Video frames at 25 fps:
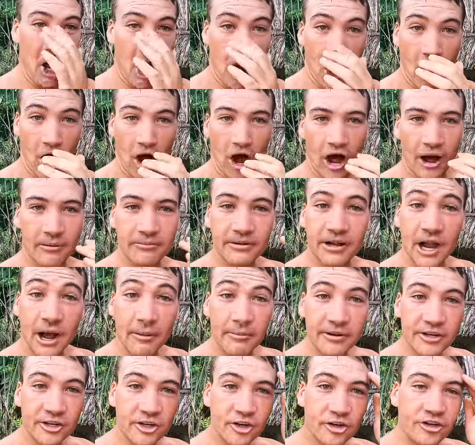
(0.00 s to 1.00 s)
Oh, I'm
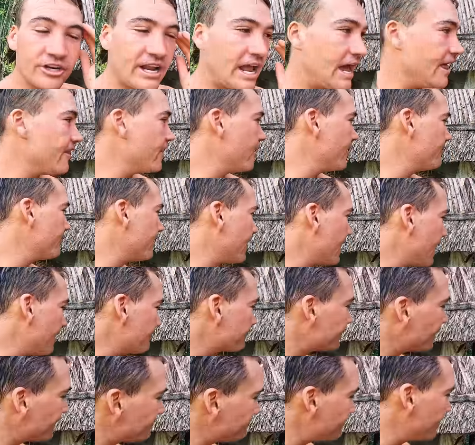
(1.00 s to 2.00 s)
coming good now though, but I'm
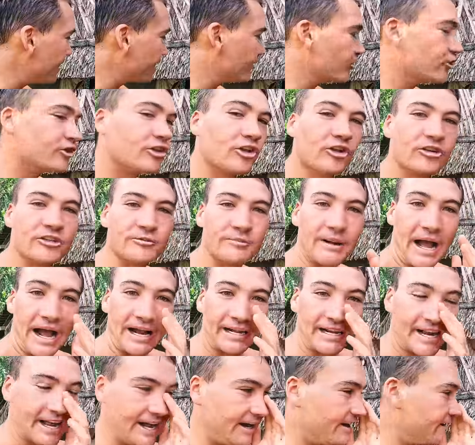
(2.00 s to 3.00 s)
getting my good looks back
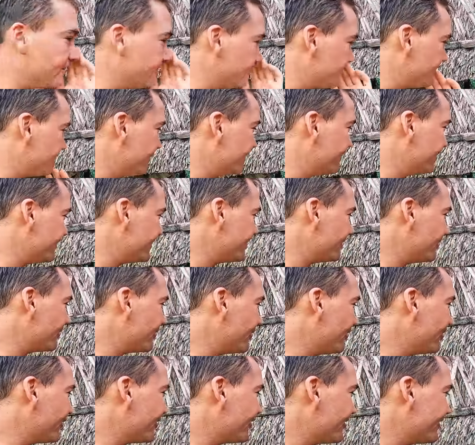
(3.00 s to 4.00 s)
now. We're
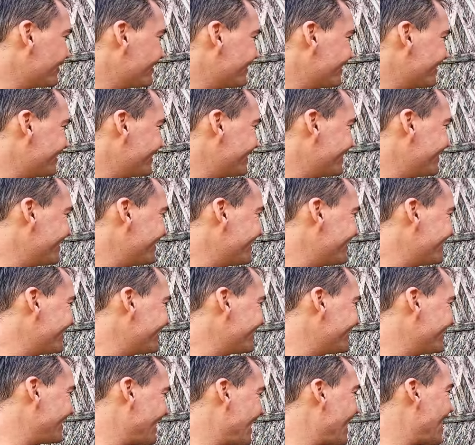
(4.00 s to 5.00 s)
all it's good. better now, huh?
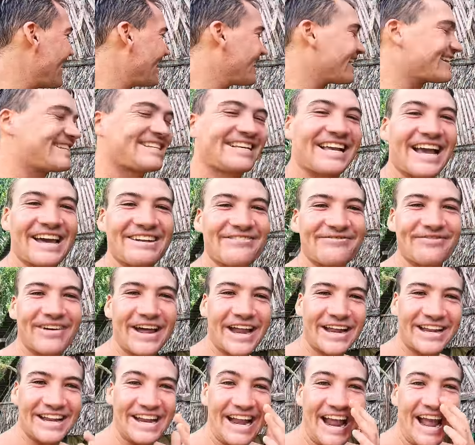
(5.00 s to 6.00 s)
Yeah, it's getting
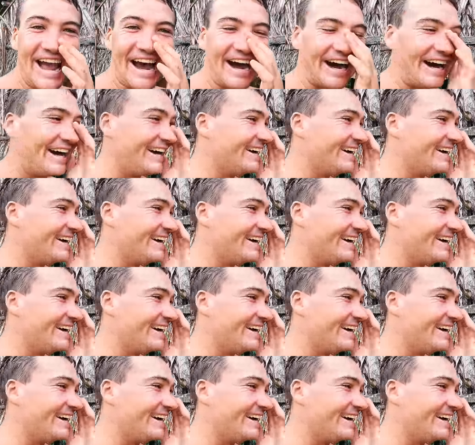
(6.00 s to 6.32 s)
better now.